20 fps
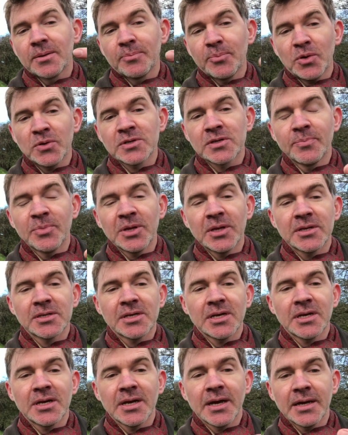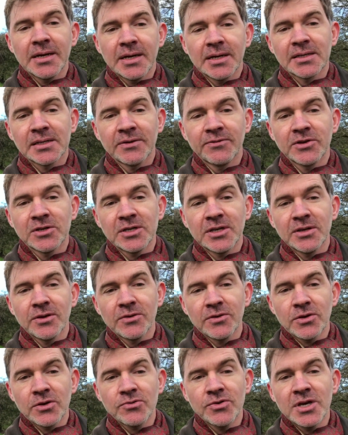possibility and activity, the
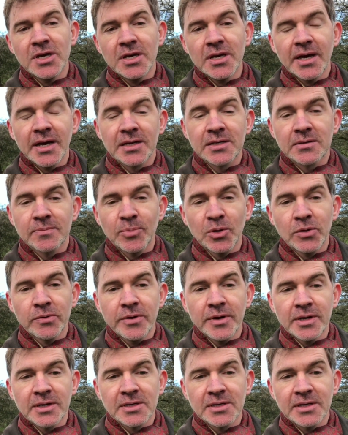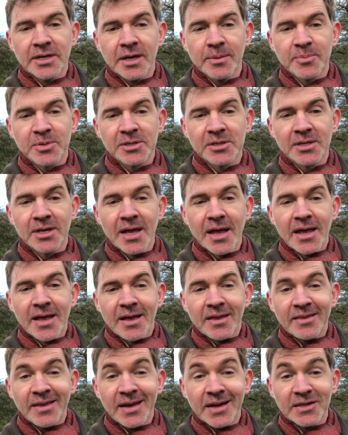3 exploring steps.
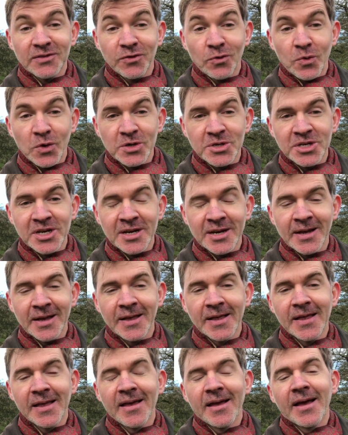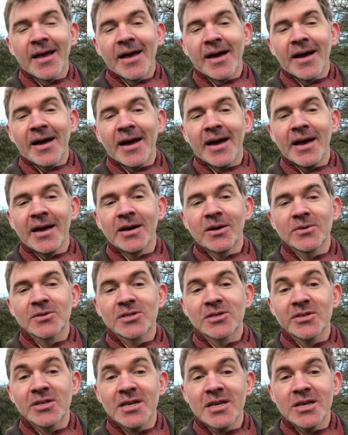Thanks for watching, and I'll
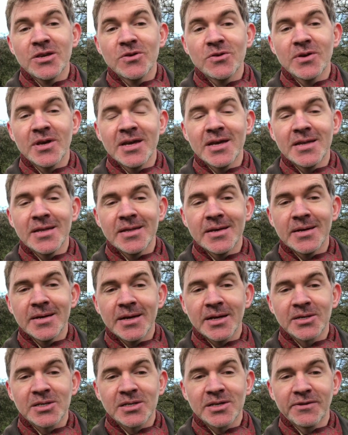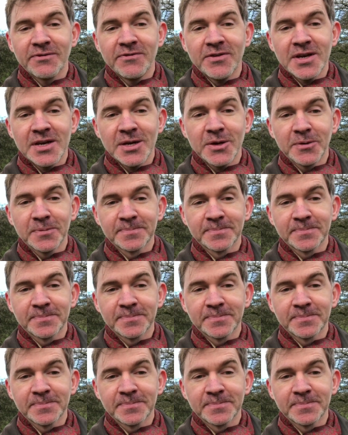see you in the next video.